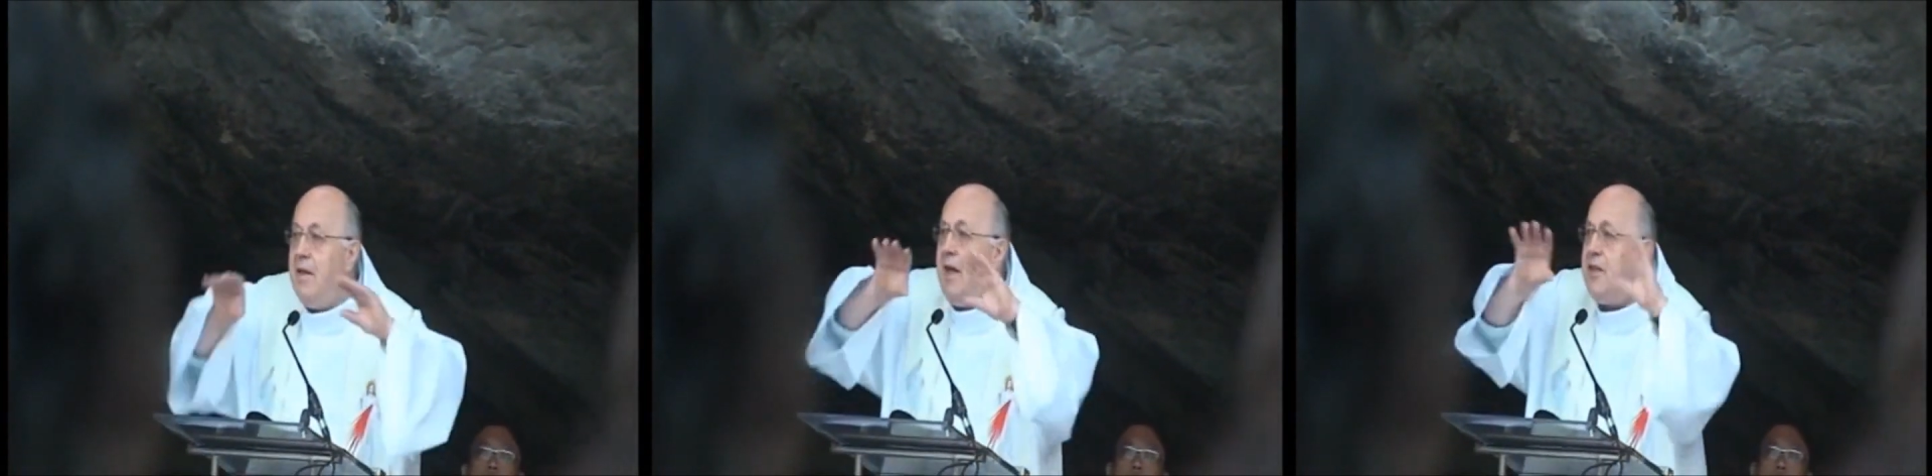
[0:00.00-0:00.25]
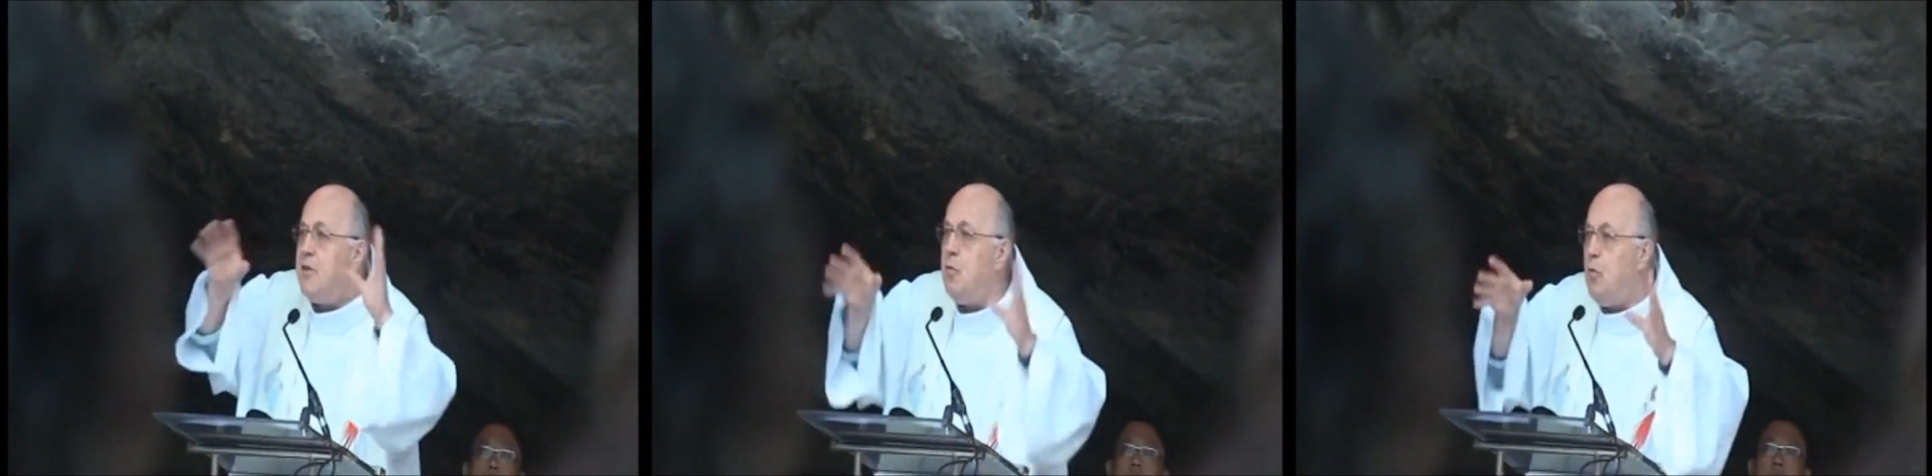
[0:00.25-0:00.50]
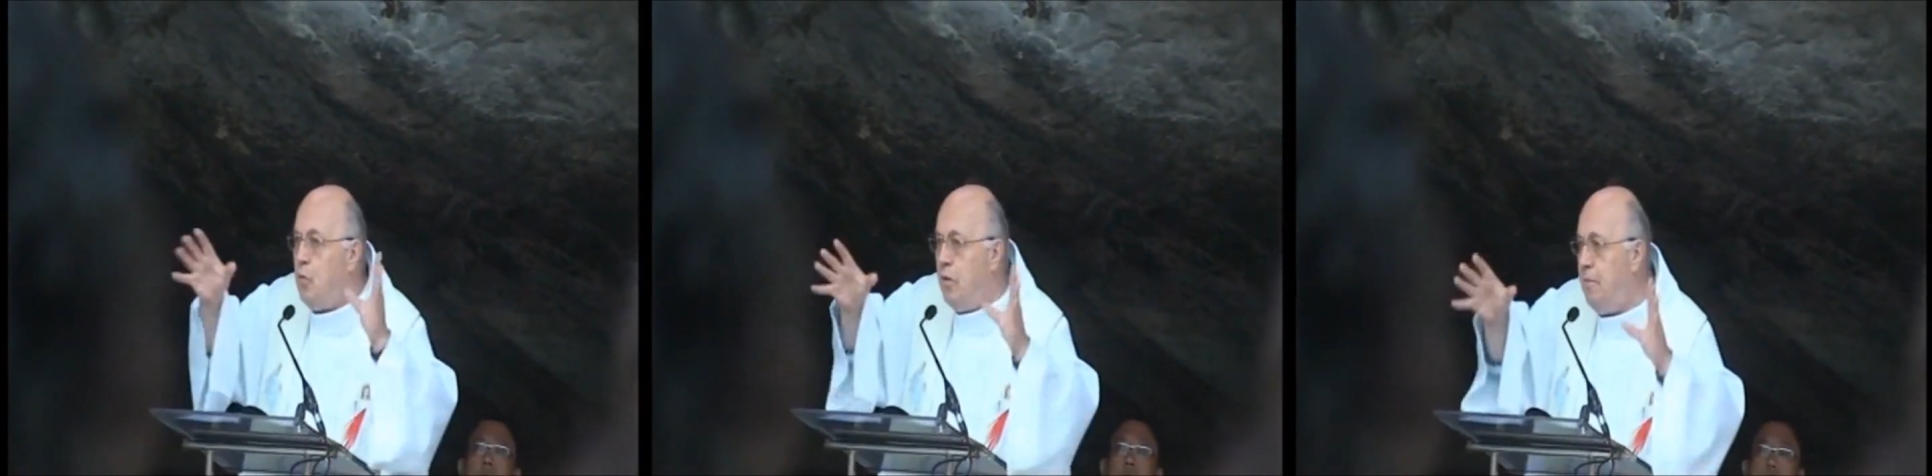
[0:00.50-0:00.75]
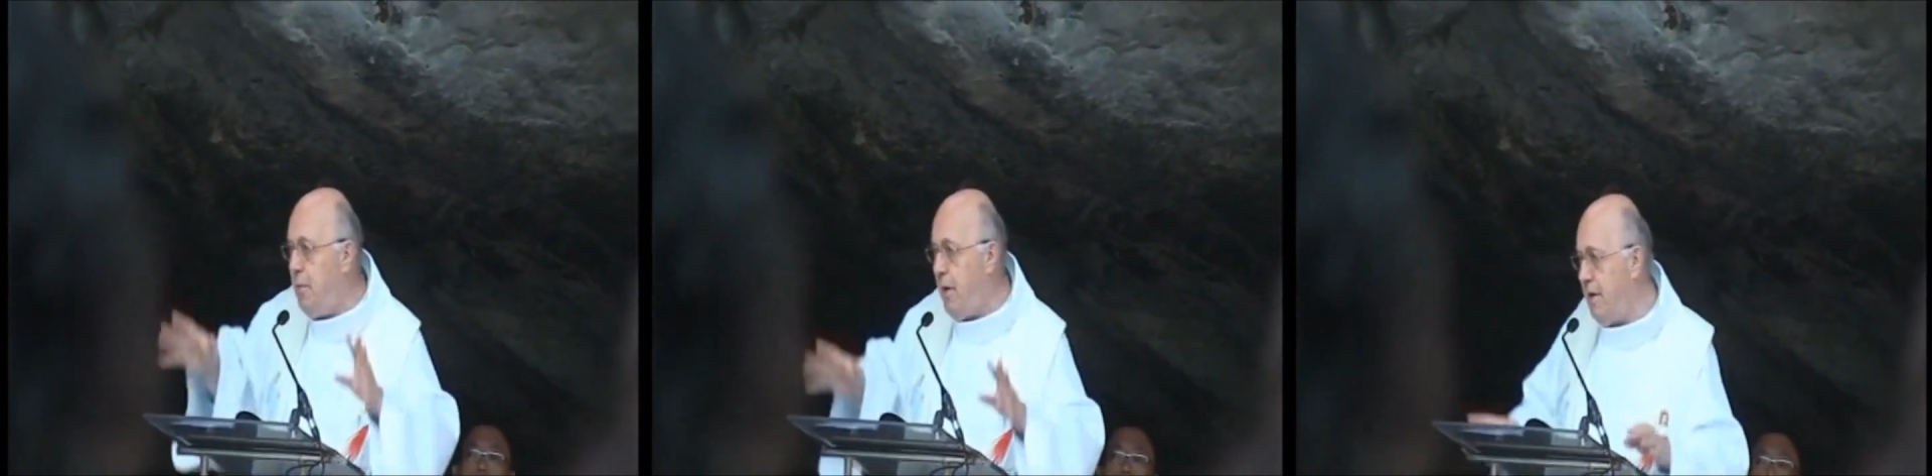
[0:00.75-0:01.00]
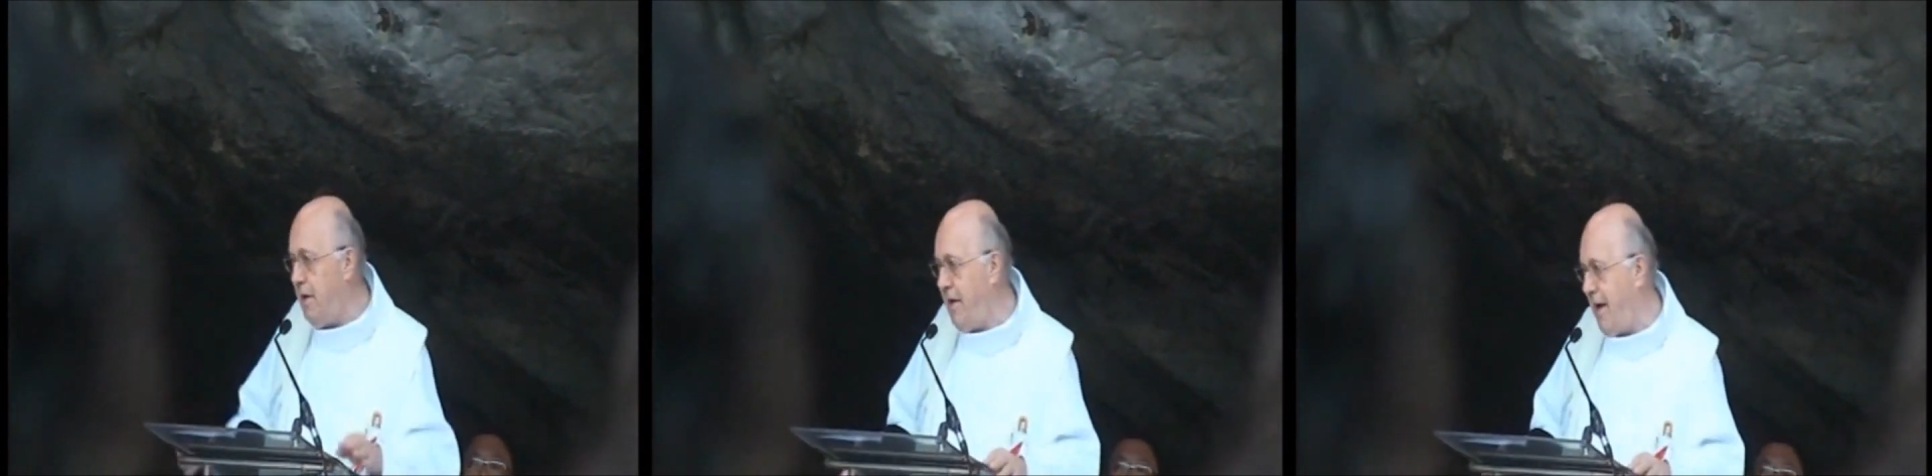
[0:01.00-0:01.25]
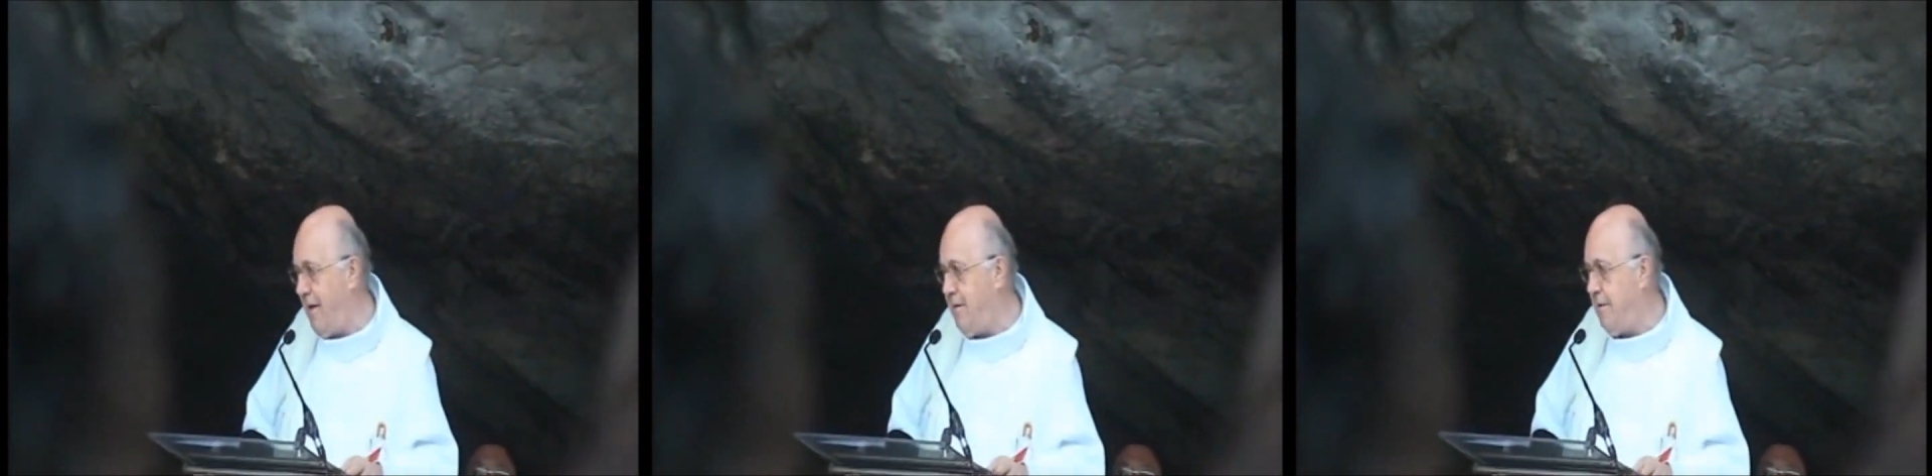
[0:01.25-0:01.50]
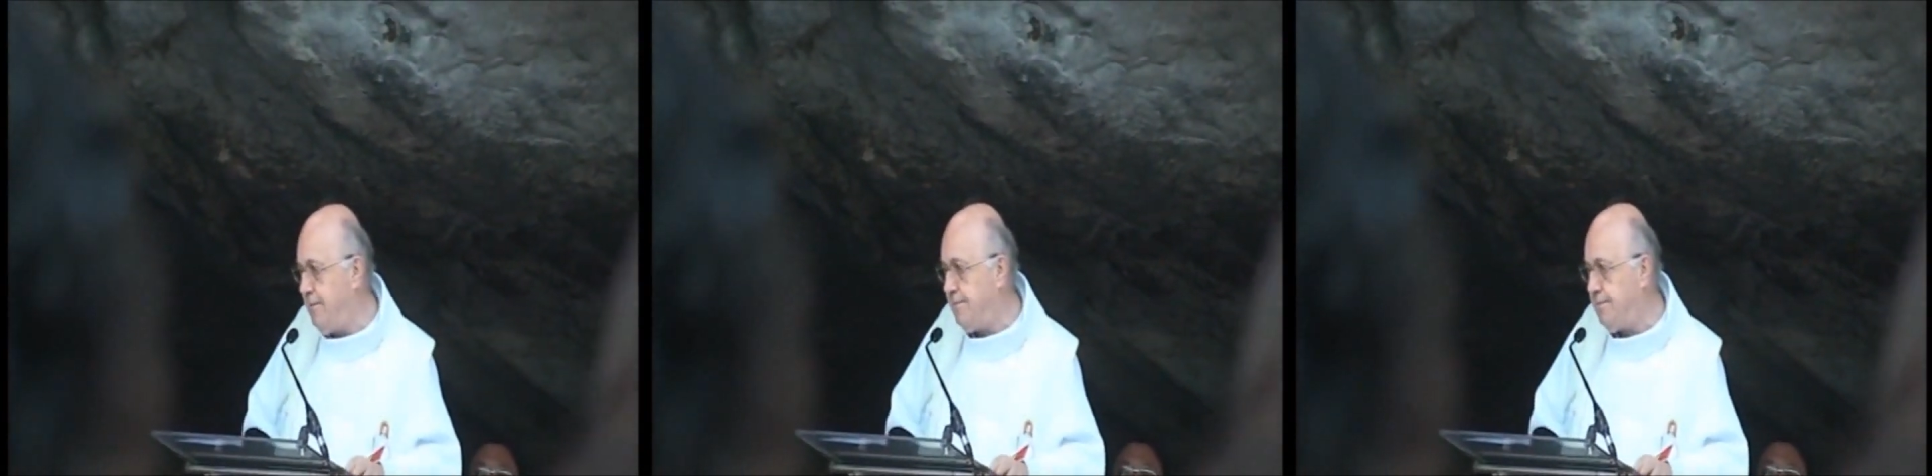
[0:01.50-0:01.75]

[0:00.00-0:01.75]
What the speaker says: That's one Bernadette.